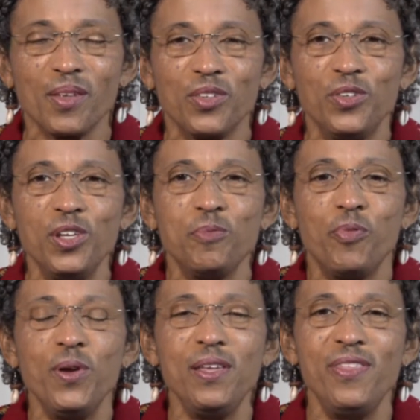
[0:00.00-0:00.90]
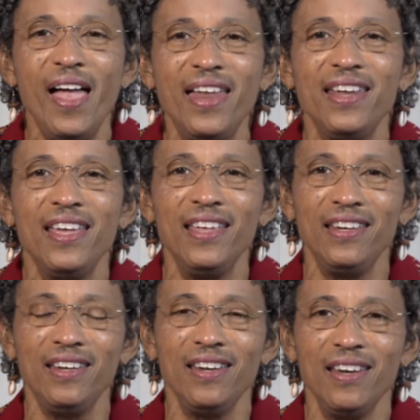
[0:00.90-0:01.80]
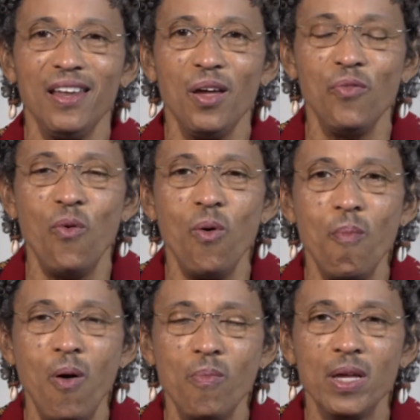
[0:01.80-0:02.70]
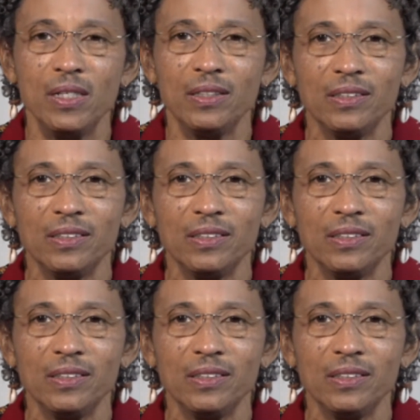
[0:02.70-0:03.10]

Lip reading: So just breathe that in for a moment.